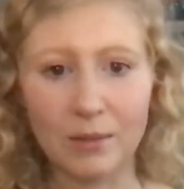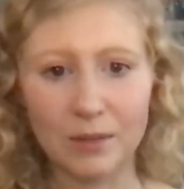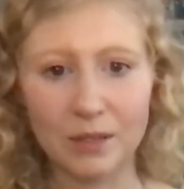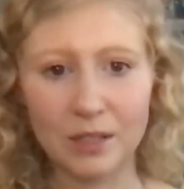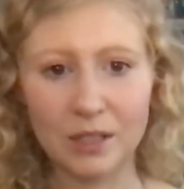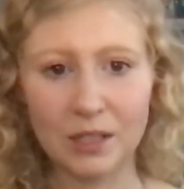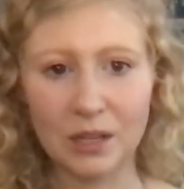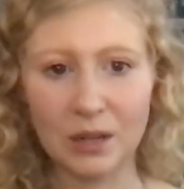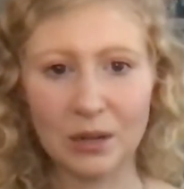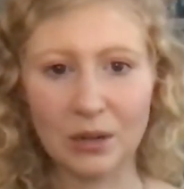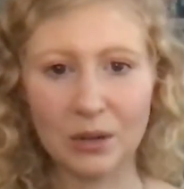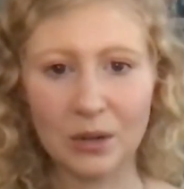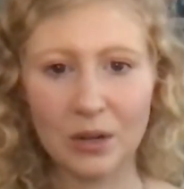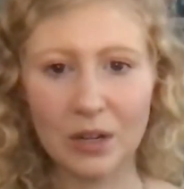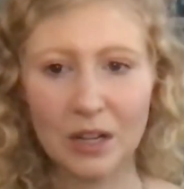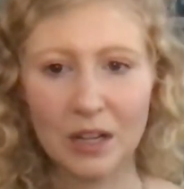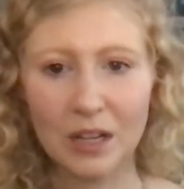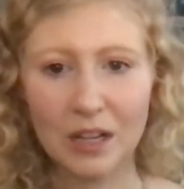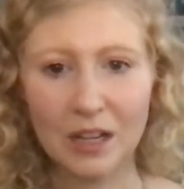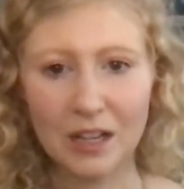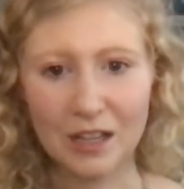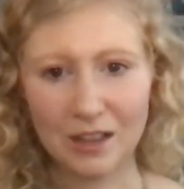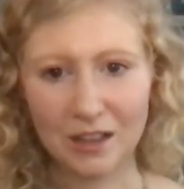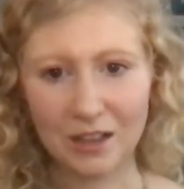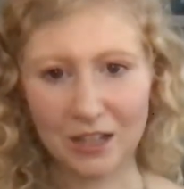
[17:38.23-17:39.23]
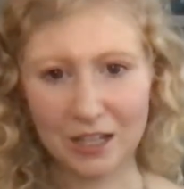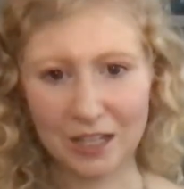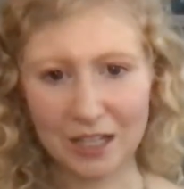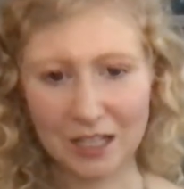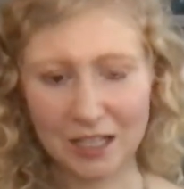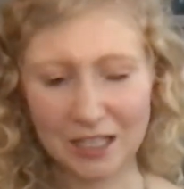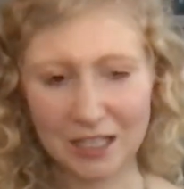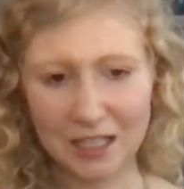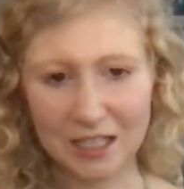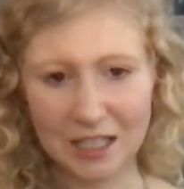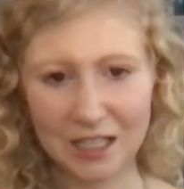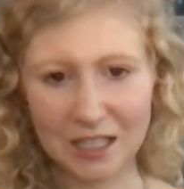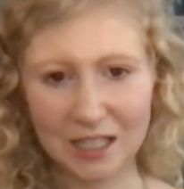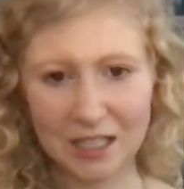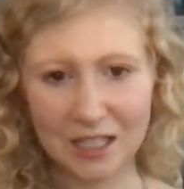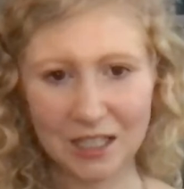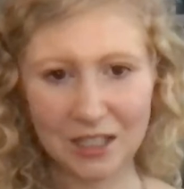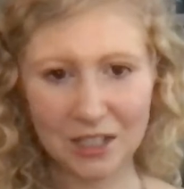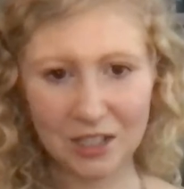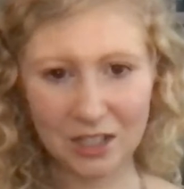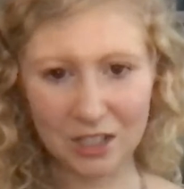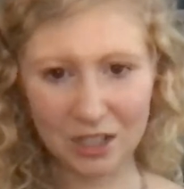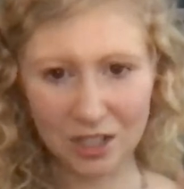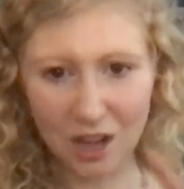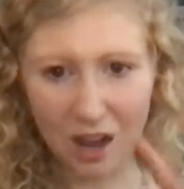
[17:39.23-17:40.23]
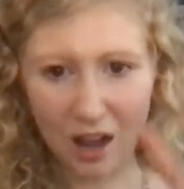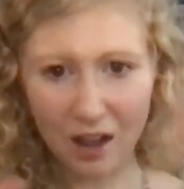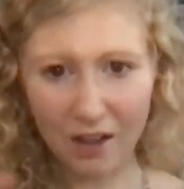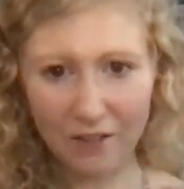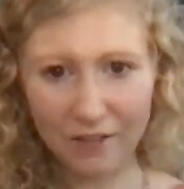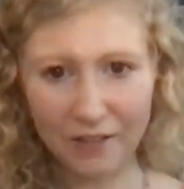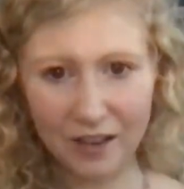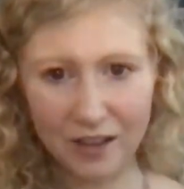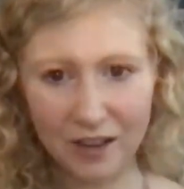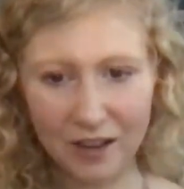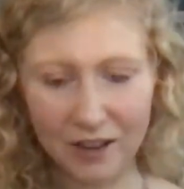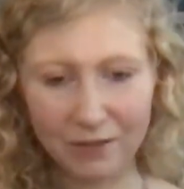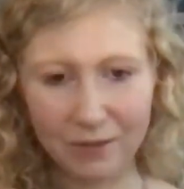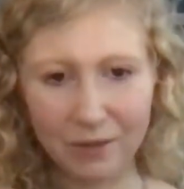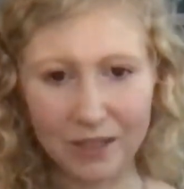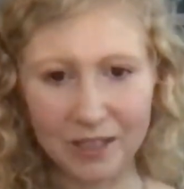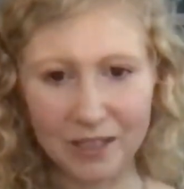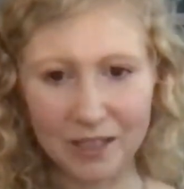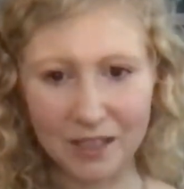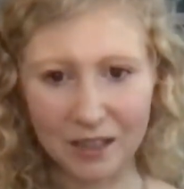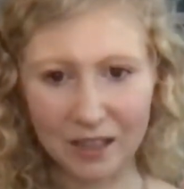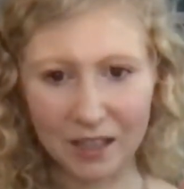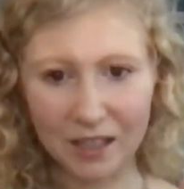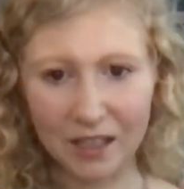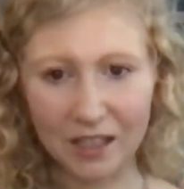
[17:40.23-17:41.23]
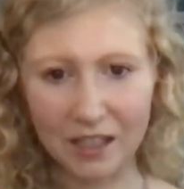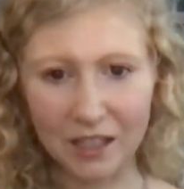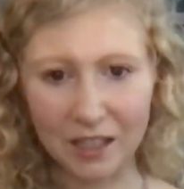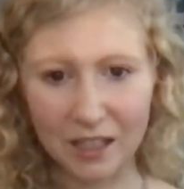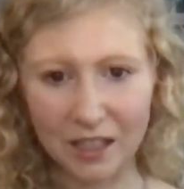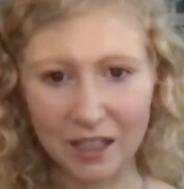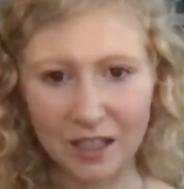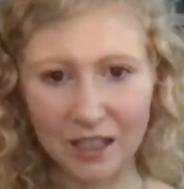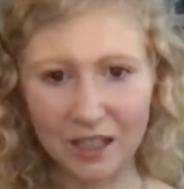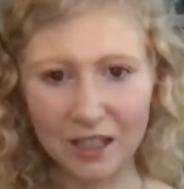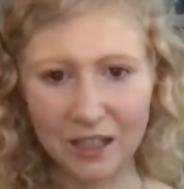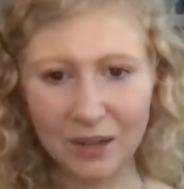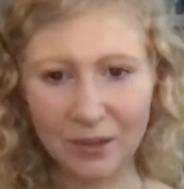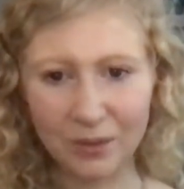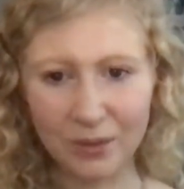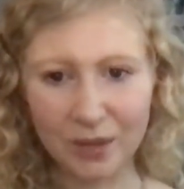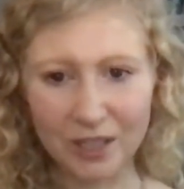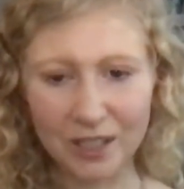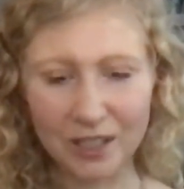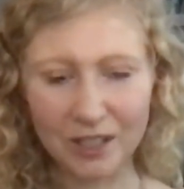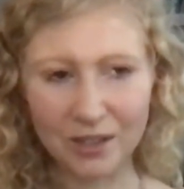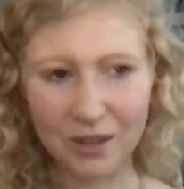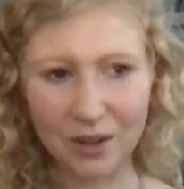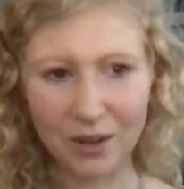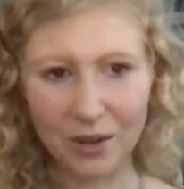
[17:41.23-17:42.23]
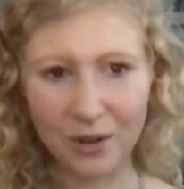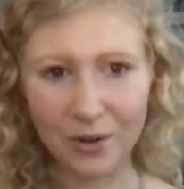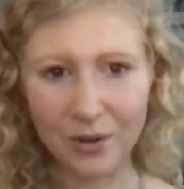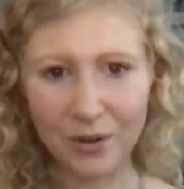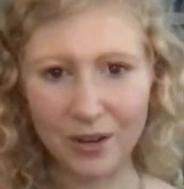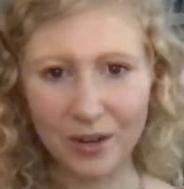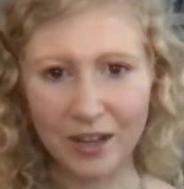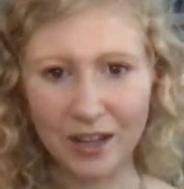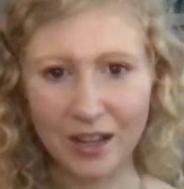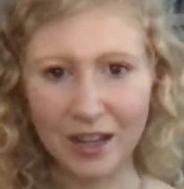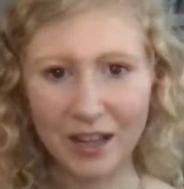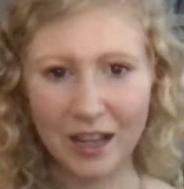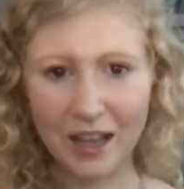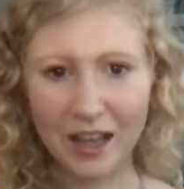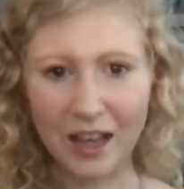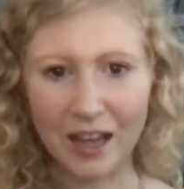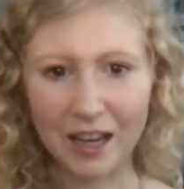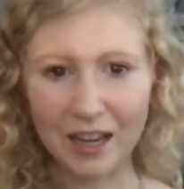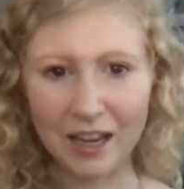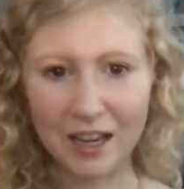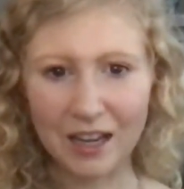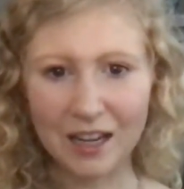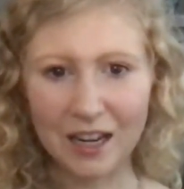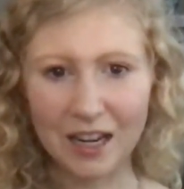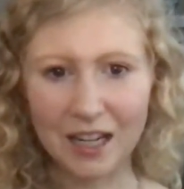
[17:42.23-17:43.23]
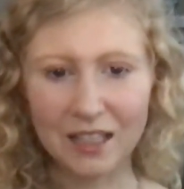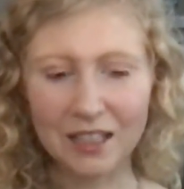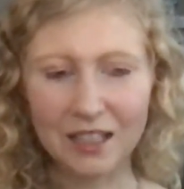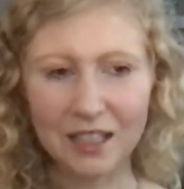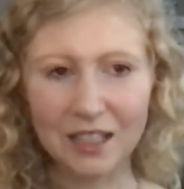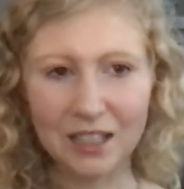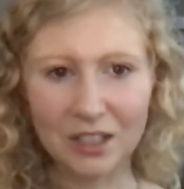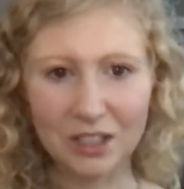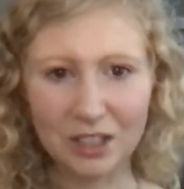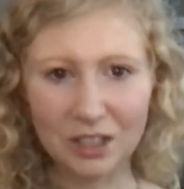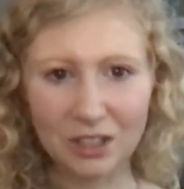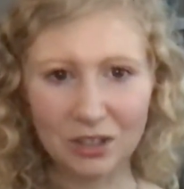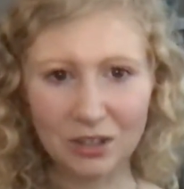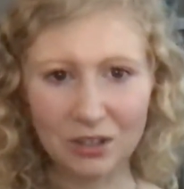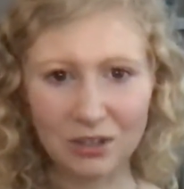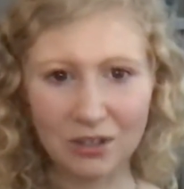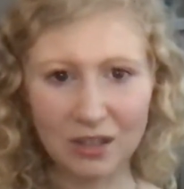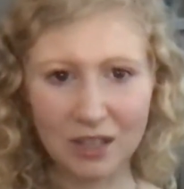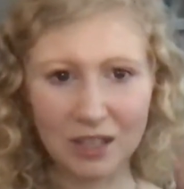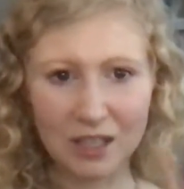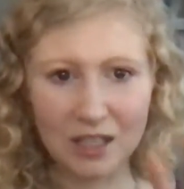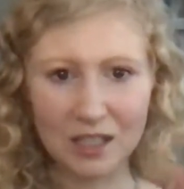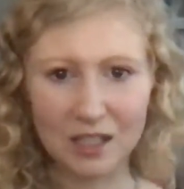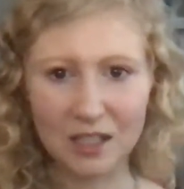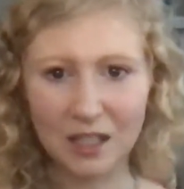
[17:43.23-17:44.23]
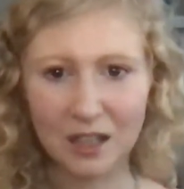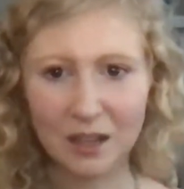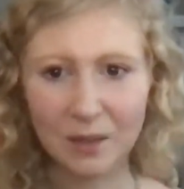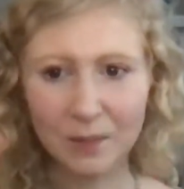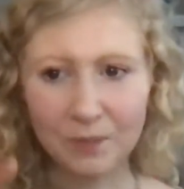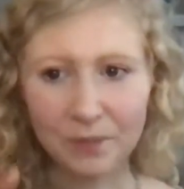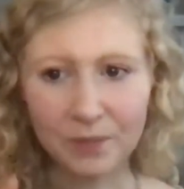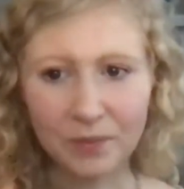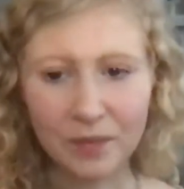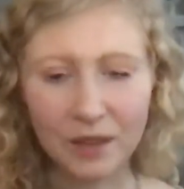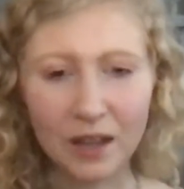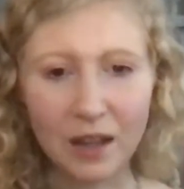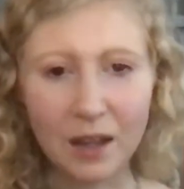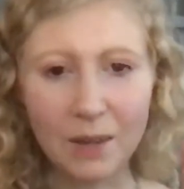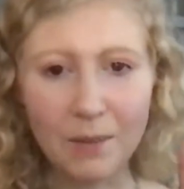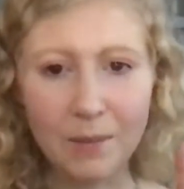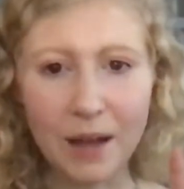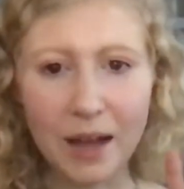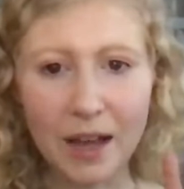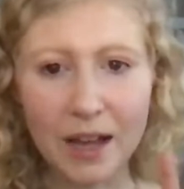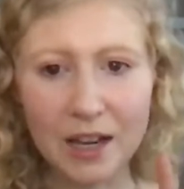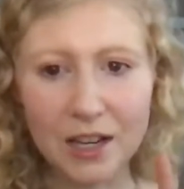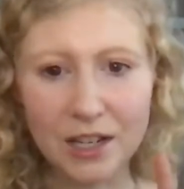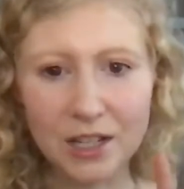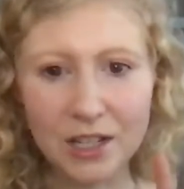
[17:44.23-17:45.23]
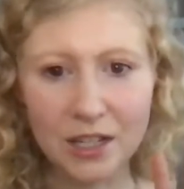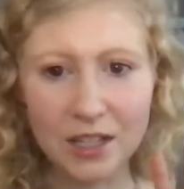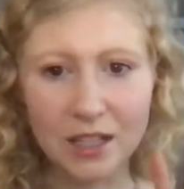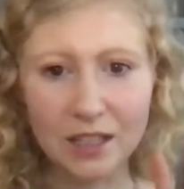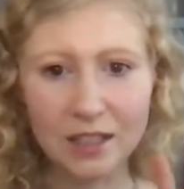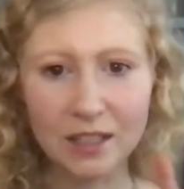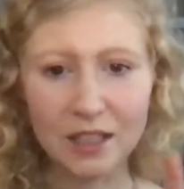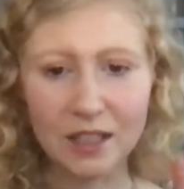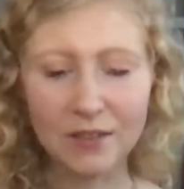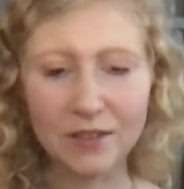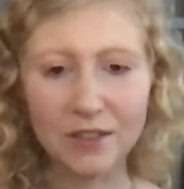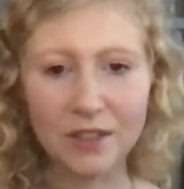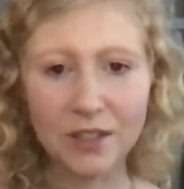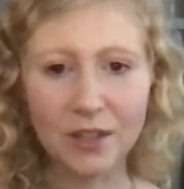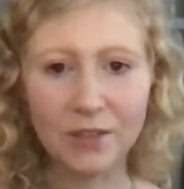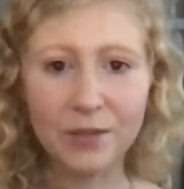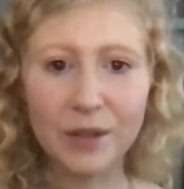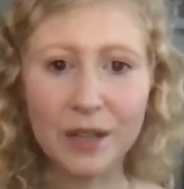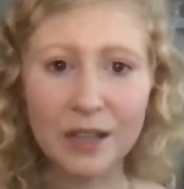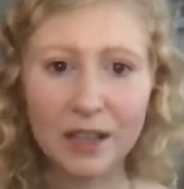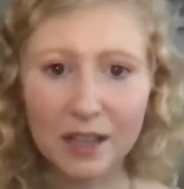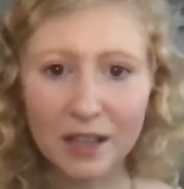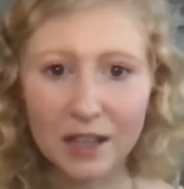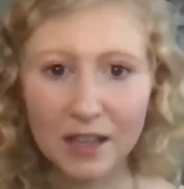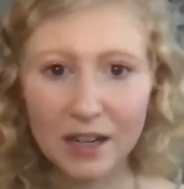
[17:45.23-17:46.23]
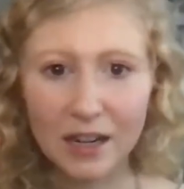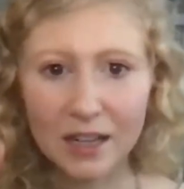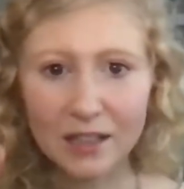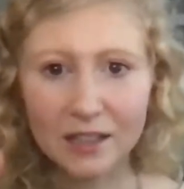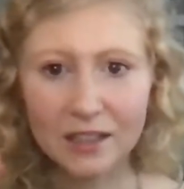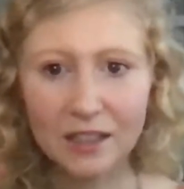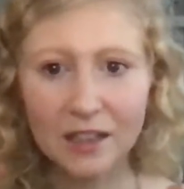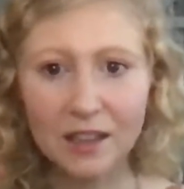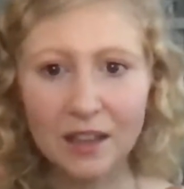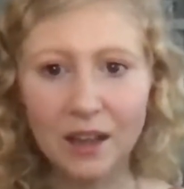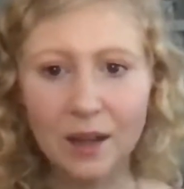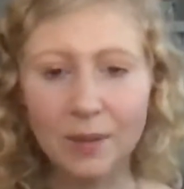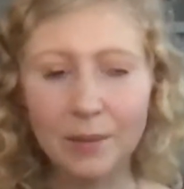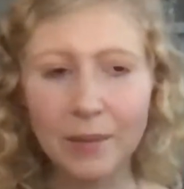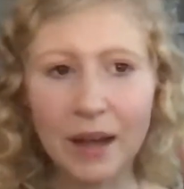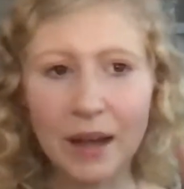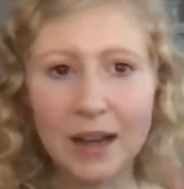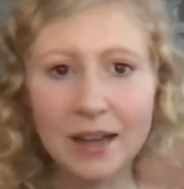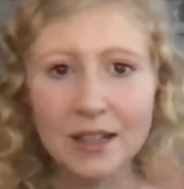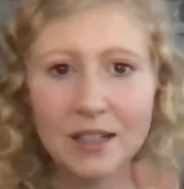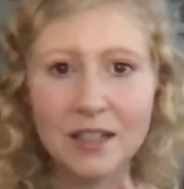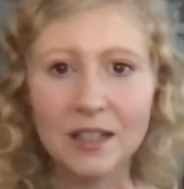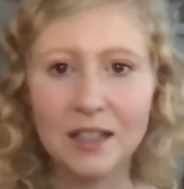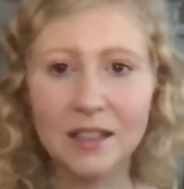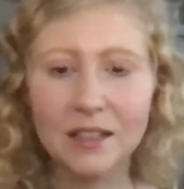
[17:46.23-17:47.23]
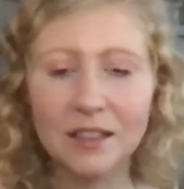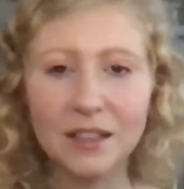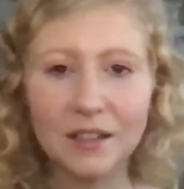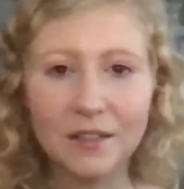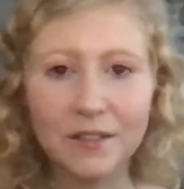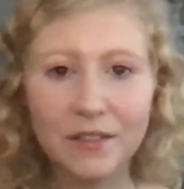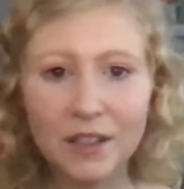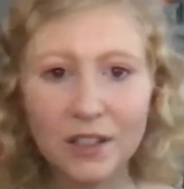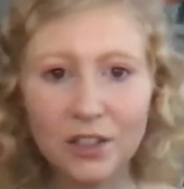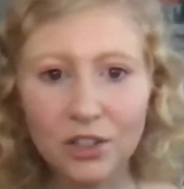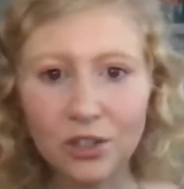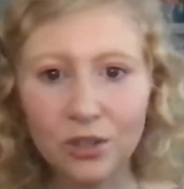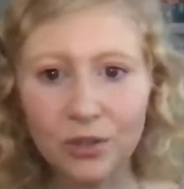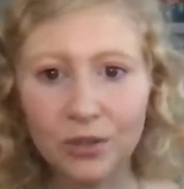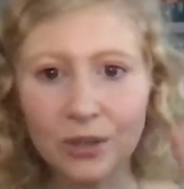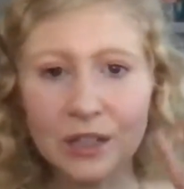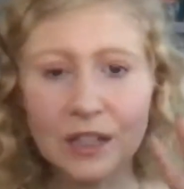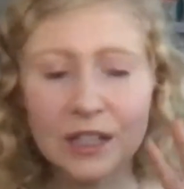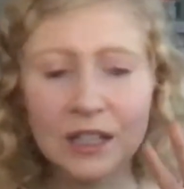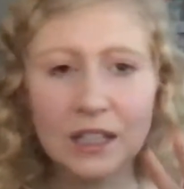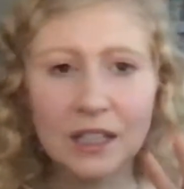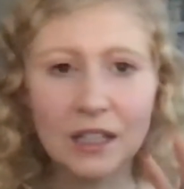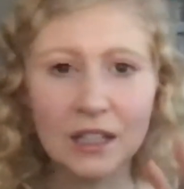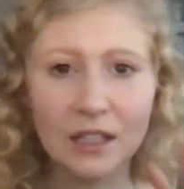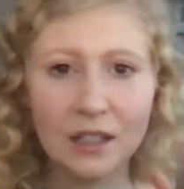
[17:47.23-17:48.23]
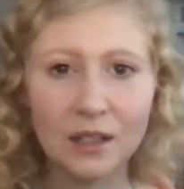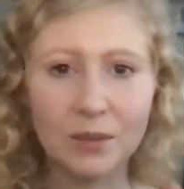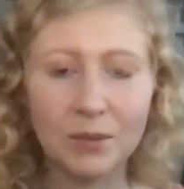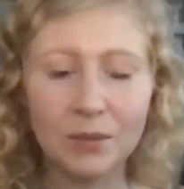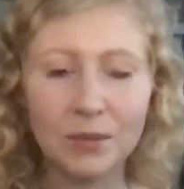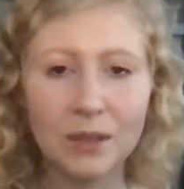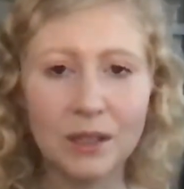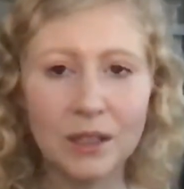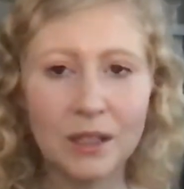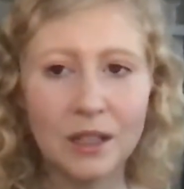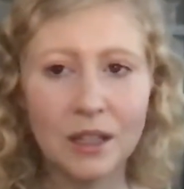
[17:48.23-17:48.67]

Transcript: So there is this dissolving of what's linear, what's known, and connecting to this imaginative. So if we can connect to the imaginative, the dream